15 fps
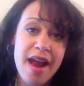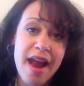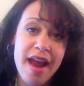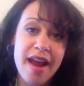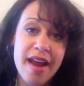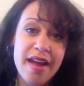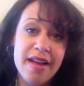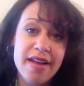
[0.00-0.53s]

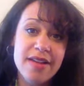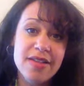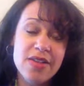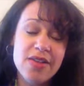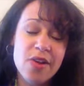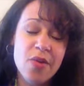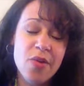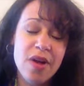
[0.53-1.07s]
And,
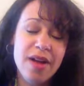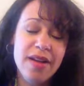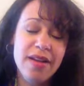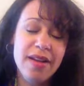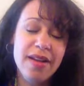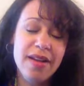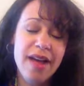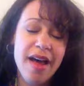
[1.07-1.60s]
you know,
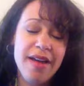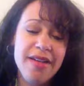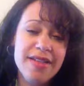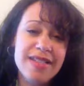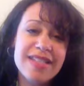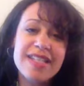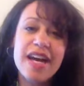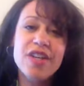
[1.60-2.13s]
a lot of
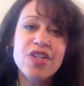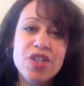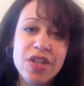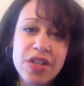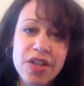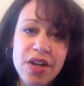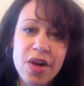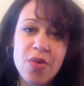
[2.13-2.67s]

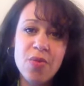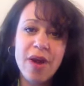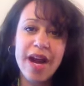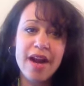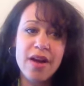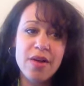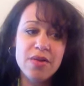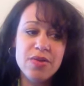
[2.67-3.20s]
discussion
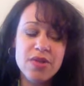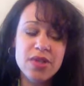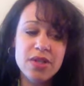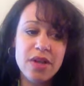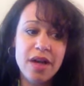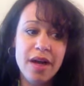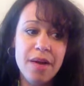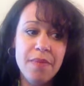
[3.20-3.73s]
around
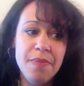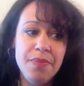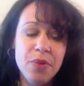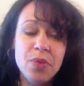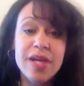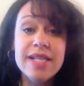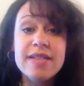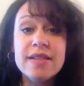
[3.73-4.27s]

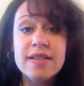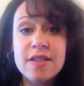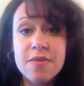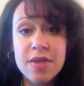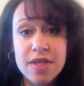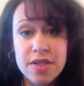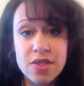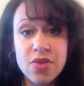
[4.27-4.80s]
racism
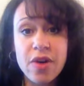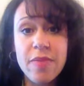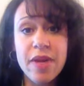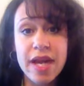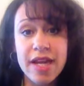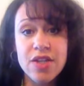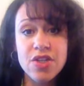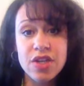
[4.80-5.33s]
and
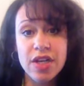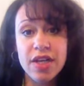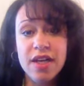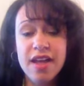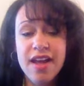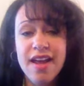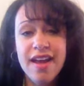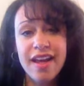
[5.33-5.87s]
discrimination
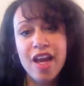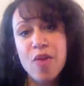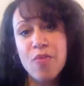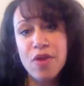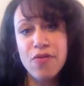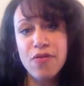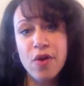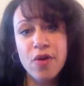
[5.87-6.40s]
can
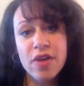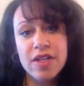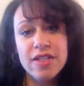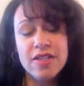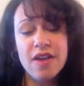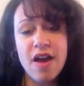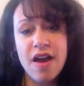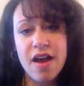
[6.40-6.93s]
be
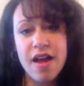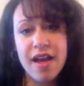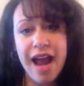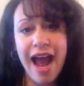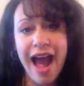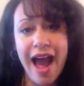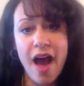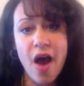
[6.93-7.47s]
focused on
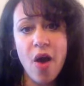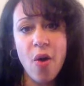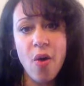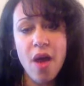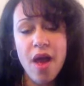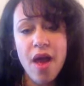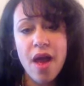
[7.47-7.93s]
how